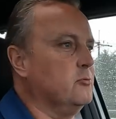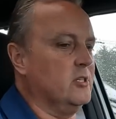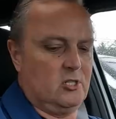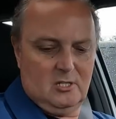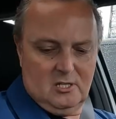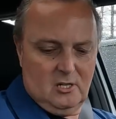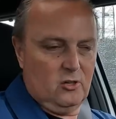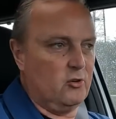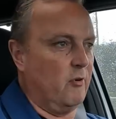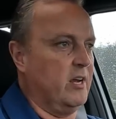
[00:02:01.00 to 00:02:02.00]
which
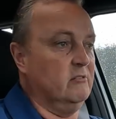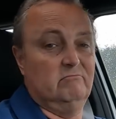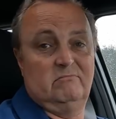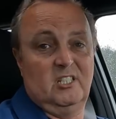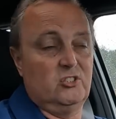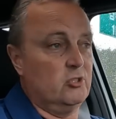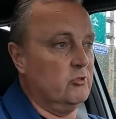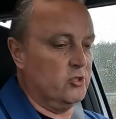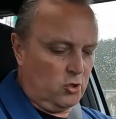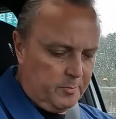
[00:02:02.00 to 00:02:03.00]
look great and do
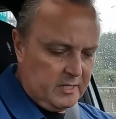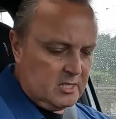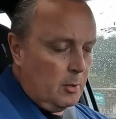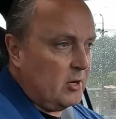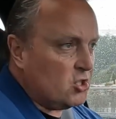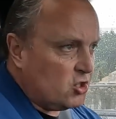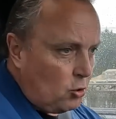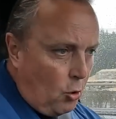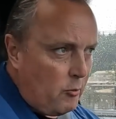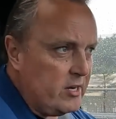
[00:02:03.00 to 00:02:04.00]
the job. There's so much
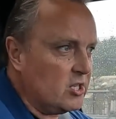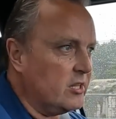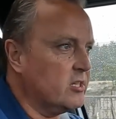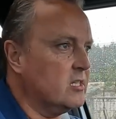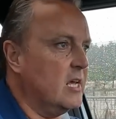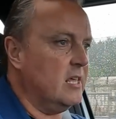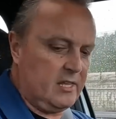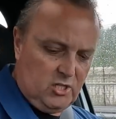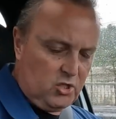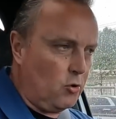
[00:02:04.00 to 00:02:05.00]
storage underneath.
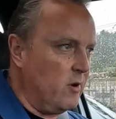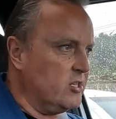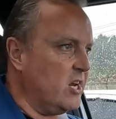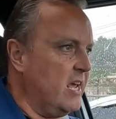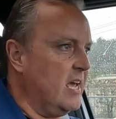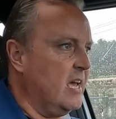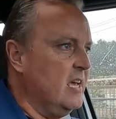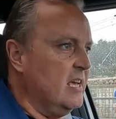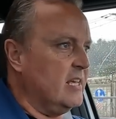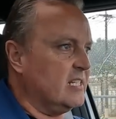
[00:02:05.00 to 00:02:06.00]
There's storage here.
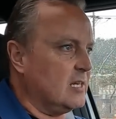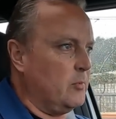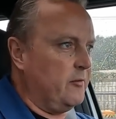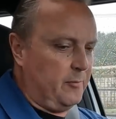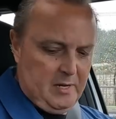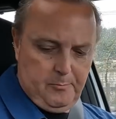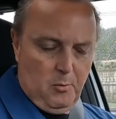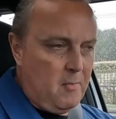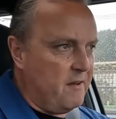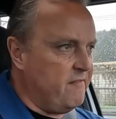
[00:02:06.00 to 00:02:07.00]
There's somewhere for me to put my